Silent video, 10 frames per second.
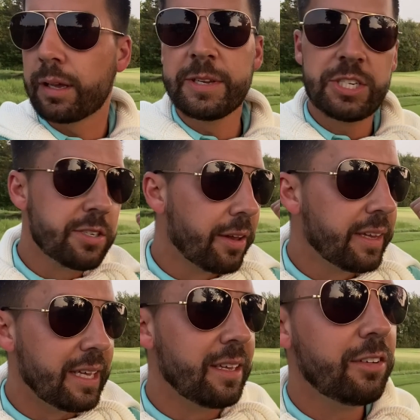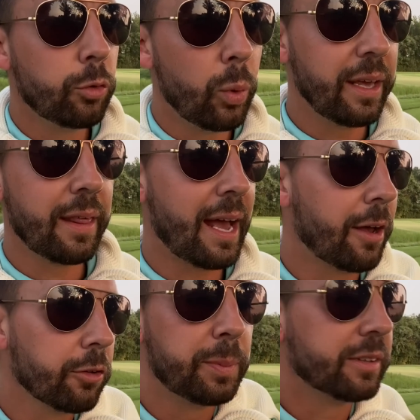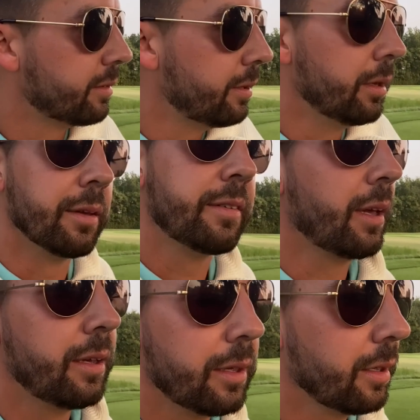I mean, she's on the east wing of the house, but still, it's like...